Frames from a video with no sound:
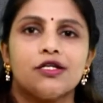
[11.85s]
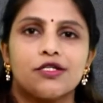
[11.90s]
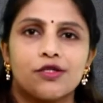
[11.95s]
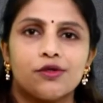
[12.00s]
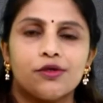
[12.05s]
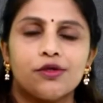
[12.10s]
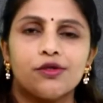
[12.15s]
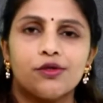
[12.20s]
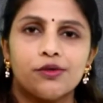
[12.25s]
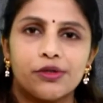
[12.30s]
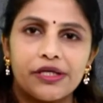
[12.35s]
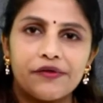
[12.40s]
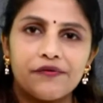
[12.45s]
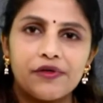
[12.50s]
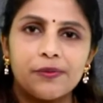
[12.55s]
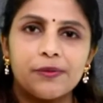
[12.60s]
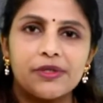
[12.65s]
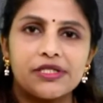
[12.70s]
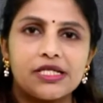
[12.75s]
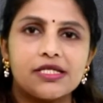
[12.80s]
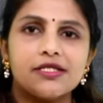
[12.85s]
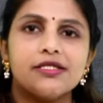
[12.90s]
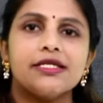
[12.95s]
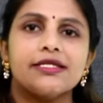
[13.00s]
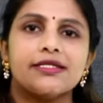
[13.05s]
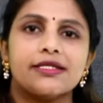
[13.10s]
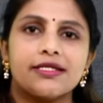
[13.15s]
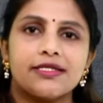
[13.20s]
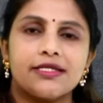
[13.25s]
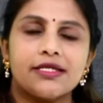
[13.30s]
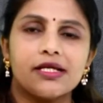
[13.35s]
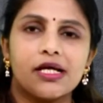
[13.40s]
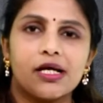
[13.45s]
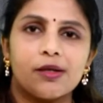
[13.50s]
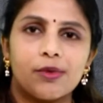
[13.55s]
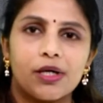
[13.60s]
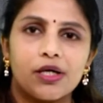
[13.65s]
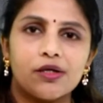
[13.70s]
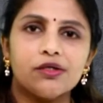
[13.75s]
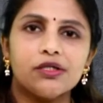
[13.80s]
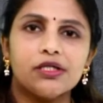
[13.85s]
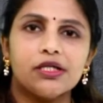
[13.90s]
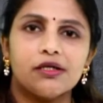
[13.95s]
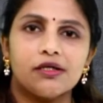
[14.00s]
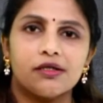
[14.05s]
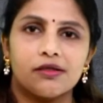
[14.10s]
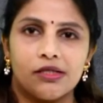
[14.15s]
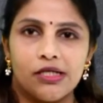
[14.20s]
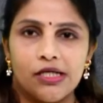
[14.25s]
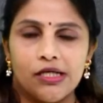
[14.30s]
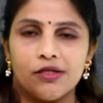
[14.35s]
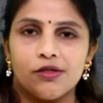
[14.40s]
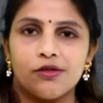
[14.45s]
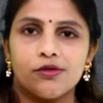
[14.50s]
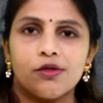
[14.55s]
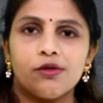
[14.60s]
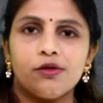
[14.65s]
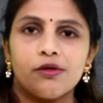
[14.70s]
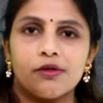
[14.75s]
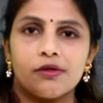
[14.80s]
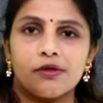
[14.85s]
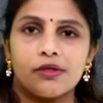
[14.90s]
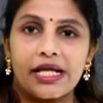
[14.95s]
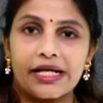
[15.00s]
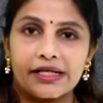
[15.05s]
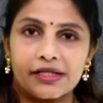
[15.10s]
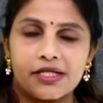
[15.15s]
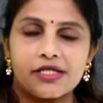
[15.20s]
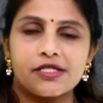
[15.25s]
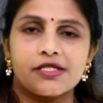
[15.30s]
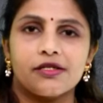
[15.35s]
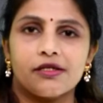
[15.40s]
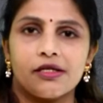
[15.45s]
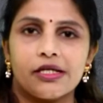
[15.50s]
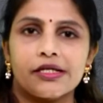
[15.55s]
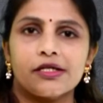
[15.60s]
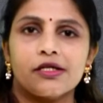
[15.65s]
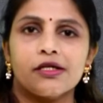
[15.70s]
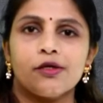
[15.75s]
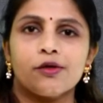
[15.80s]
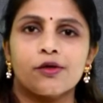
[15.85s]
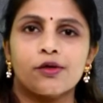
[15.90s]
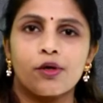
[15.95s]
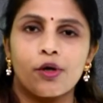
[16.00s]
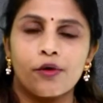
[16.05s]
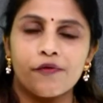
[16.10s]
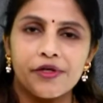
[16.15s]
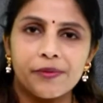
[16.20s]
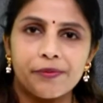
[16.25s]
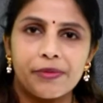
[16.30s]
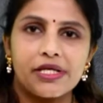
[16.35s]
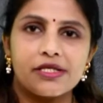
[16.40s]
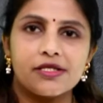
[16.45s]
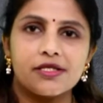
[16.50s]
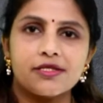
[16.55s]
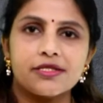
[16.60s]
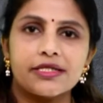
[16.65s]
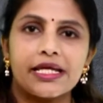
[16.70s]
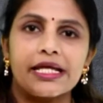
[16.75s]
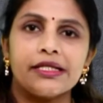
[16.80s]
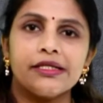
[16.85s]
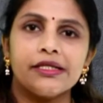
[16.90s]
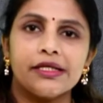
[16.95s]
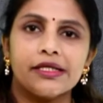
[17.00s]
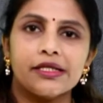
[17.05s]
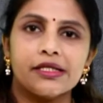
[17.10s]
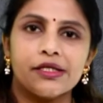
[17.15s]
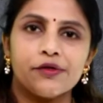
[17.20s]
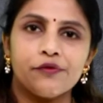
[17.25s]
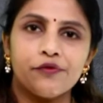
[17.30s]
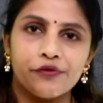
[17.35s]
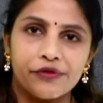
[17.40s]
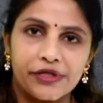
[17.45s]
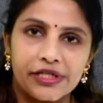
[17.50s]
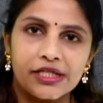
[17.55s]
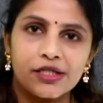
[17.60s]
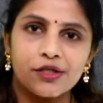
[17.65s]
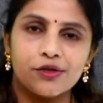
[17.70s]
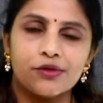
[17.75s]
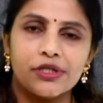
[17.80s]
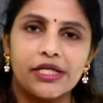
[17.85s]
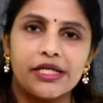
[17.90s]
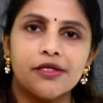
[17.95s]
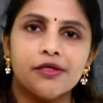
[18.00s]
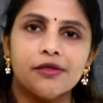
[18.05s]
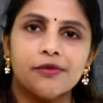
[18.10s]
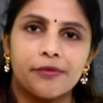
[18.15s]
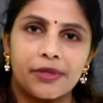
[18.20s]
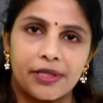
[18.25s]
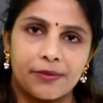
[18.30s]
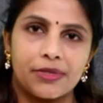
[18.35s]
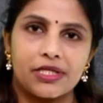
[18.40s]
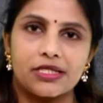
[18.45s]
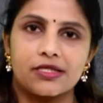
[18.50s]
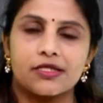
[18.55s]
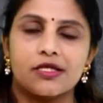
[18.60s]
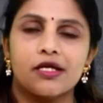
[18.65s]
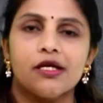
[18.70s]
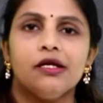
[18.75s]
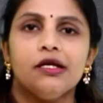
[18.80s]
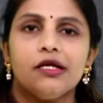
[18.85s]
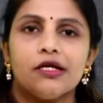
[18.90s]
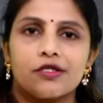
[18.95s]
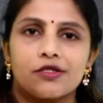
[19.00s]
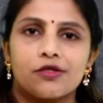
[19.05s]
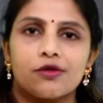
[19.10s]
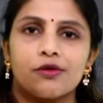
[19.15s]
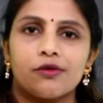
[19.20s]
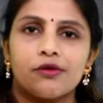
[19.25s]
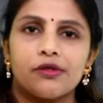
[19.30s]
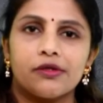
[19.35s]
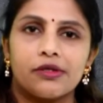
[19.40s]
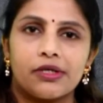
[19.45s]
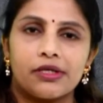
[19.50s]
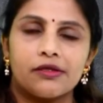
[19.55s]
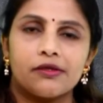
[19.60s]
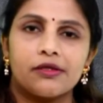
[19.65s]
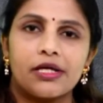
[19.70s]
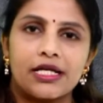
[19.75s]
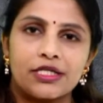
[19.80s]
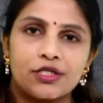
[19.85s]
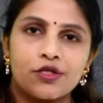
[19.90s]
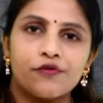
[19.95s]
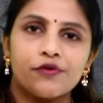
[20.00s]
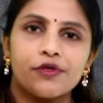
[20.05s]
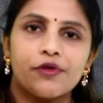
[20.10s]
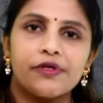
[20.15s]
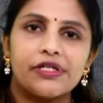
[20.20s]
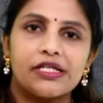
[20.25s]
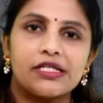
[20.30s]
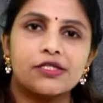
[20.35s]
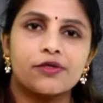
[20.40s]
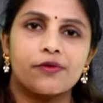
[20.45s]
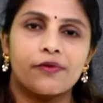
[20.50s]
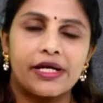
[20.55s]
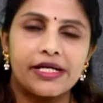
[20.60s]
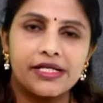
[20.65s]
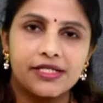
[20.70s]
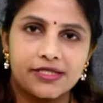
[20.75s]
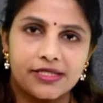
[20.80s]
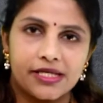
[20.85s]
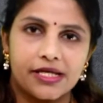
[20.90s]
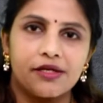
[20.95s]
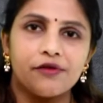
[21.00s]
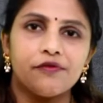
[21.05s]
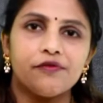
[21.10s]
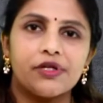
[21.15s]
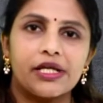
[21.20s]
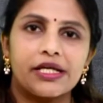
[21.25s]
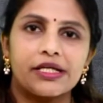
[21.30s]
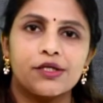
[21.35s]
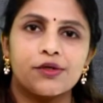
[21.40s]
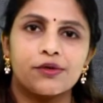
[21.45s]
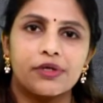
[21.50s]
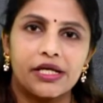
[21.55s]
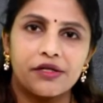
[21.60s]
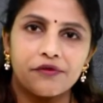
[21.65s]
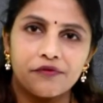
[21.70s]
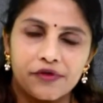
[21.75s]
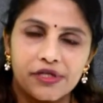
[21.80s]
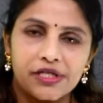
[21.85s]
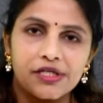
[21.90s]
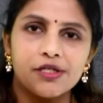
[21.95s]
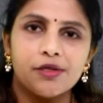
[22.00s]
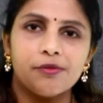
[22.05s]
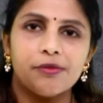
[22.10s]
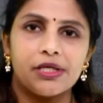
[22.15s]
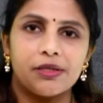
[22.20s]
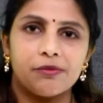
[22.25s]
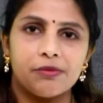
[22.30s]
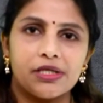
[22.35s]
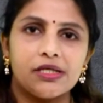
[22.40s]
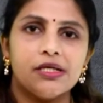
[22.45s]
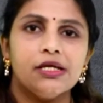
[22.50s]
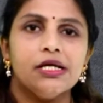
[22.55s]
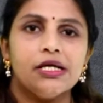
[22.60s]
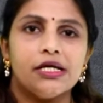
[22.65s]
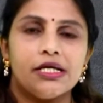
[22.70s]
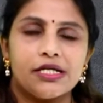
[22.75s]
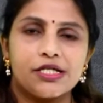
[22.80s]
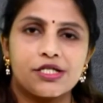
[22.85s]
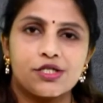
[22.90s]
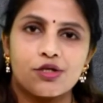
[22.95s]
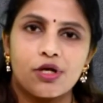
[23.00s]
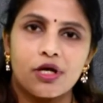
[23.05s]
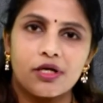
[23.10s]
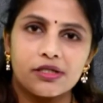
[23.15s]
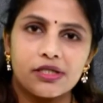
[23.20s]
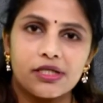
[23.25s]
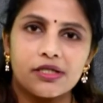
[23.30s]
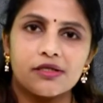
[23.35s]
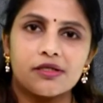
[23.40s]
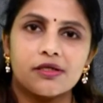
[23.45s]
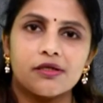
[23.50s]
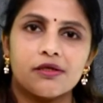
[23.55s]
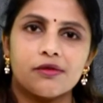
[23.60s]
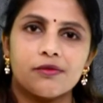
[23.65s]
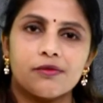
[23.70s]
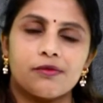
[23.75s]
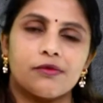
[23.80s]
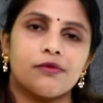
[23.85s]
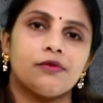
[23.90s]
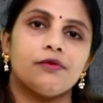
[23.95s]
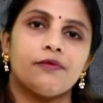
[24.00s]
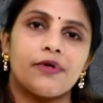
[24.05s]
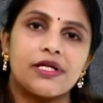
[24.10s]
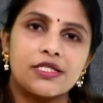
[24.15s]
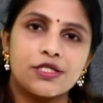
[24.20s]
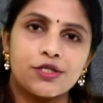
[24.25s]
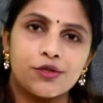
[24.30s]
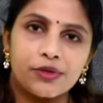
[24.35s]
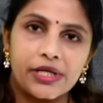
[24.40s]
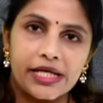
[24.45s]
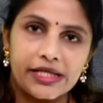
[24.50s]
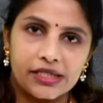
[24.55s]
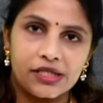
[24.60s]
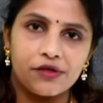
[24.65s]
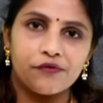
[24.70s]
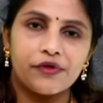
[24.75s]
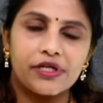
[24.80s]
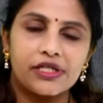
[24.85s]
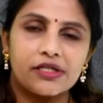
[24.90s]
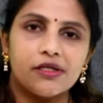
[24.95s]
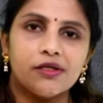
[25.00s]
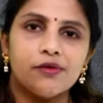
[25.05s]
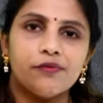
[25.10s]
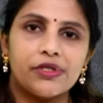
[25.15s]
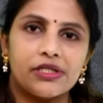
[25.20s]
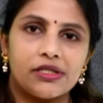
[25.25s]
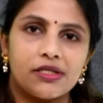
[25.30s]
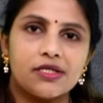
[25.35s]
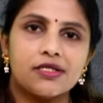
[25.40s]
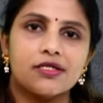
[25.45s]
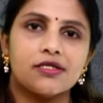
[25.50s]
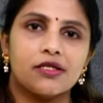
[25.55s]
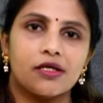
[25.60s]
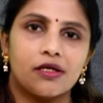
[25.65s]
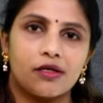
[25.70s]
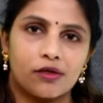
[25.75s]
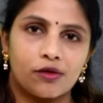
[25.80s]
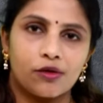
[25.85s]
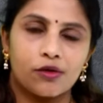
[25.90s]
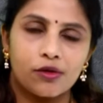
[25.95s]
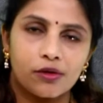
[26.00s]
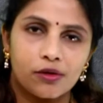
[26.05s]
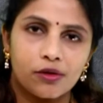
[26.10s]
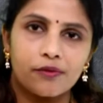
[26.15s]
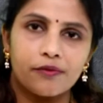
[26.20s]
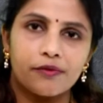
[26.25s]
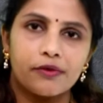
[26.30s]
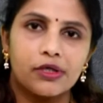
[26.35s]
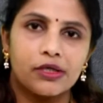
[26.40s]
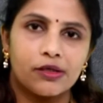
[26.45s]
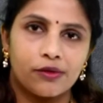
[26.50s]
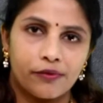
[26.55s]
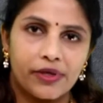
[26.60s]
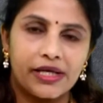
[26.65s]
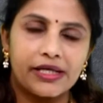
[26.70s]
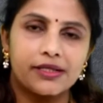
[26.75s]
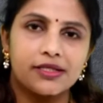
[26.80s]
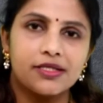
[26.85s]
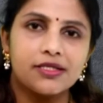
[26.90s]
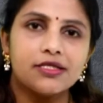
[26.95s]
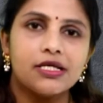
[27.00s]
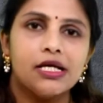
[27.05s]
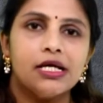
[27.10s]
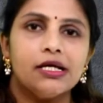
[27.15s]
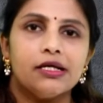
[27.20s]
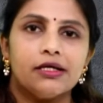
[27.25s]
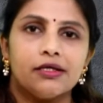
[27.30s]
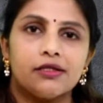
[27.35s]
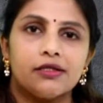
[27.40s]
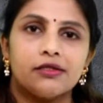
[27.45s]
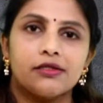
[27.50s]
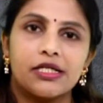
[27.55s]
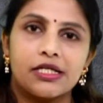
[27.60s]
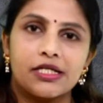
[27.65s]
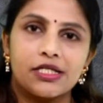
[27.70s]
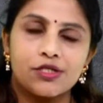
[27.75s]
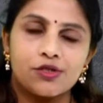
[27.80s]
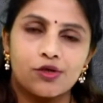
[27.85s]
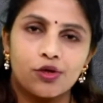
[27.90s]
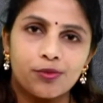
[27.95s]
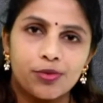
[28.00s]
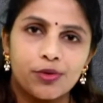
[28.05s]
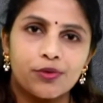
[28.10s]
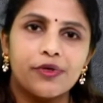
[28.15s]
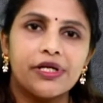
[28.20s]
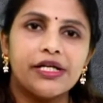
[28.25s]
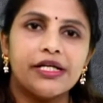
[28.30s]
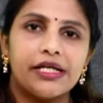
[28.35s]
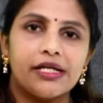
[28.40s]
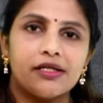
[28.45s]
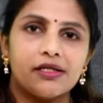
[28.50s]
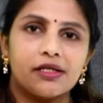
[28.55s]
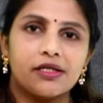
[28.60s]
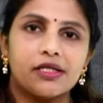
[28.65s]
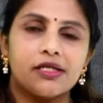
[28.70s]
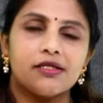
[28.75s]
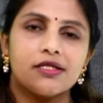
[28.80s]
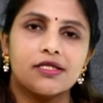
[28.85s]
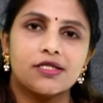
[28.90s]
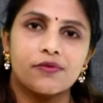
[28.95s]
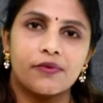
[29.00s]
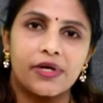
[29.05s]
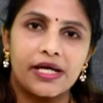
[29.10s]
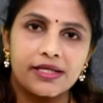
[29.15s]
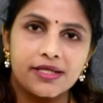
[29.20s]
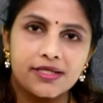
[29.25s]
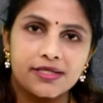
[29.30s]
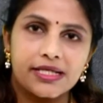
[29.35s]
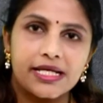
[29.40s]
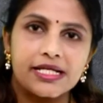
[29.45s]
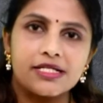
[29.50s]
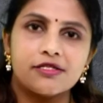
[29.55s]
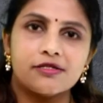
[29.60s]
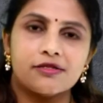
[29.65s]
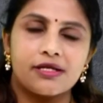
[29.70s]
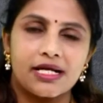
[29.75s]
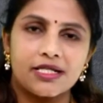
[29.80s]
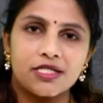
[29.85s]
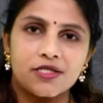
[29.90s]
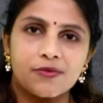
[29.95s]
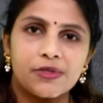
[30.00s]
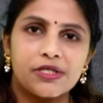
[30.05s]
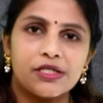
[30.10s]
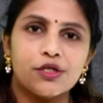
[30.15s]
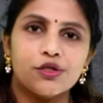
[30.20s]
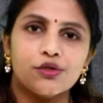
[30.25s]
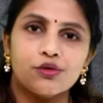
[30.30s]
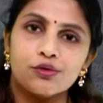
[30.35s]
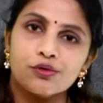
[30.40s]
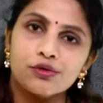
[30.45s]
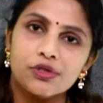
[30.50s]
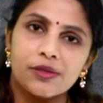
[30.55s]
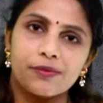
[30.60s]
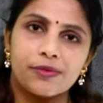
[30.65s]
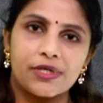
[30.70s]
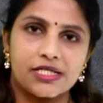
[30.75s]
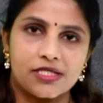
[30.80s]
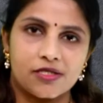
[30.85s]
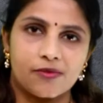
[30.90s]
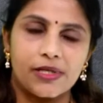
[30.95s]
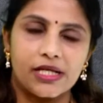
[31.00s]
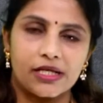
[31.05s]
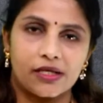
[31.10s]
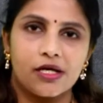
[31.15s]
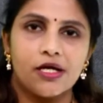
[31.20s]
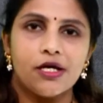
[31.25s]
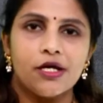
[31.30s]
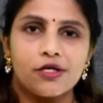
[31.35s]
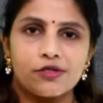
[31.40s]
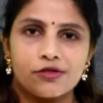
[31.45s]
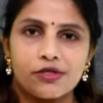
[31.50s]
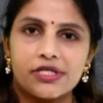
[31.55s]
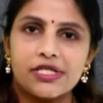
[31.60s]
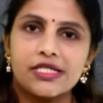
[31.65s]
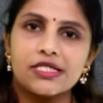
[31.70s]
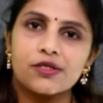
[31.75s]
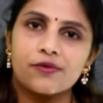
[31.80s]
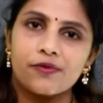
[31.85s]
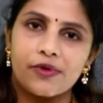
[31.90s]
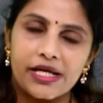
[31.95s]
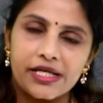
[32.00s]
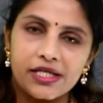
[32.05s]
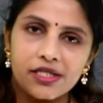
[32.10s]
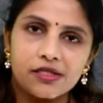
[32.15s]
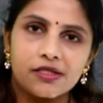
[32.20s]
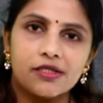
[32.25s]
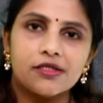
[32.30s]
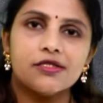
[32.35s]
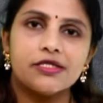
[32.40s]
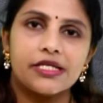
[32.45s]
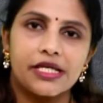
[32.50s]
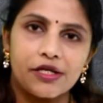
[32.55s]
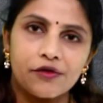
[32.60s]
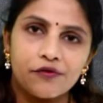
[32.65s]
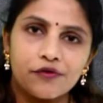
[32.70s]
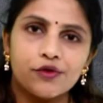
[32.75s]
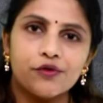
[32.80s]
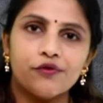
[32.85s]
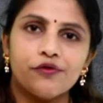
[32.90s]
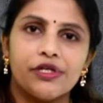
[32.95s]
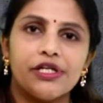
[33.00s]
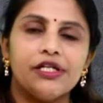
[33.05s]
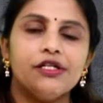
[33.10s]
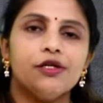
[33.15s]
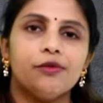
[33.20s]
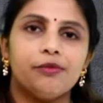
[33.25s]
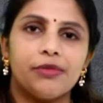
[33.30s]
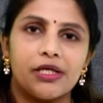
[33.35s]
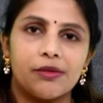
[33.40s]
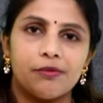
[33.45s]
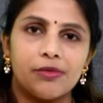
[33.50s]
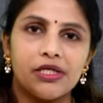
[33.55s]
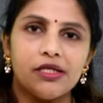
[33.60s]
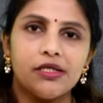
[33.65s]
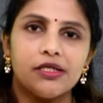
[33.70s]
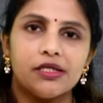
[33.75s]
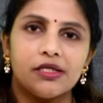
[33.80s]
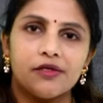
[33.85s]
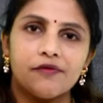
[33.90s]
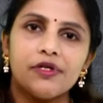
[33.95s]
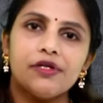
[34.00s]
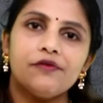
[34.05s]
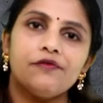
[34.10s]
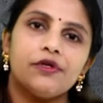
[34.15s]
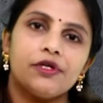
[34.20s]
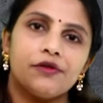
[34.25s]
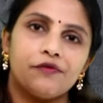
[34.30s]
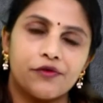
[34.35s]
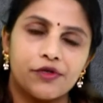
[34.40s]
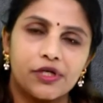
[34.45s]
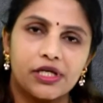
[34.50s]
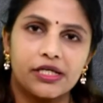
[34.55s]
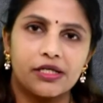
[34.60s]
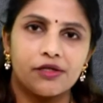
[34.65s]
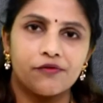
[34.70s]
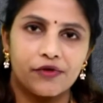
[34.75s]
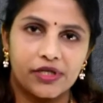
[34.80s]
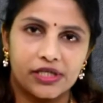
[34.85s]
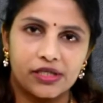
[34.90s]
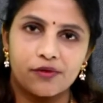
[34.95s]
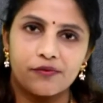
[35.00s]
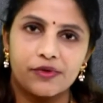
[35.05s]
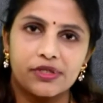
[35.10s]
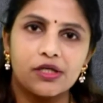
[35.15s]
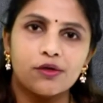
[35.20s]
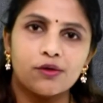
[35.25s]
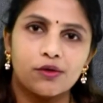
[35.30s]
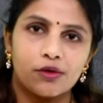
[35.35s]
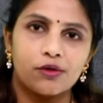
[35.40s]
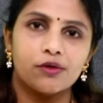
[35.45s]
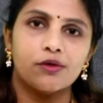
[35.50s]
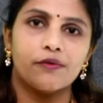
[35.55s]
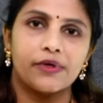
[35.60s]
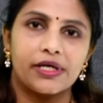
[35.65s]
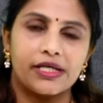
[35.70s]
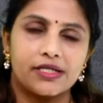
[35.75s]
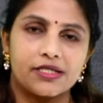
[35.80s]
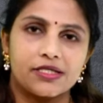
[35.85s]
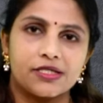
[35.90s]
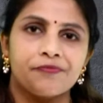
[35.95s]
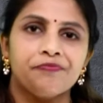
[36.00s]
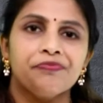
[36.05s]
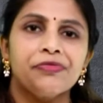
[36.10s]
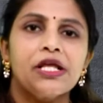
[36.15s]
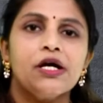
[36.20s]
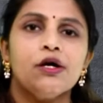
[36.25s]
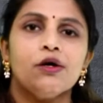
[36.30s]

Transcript: So today we'll be just discussing about lactation, like COVID patients, can they give feeding to their babies? So as of now, it is quite safe, like you can feed your baby. It's not that once you get infected with this coronavirus, there is no proven data that this virus gets transmitted through the breast milk. So it is quite safe to feed your baby even if you are infected with the coronavirus.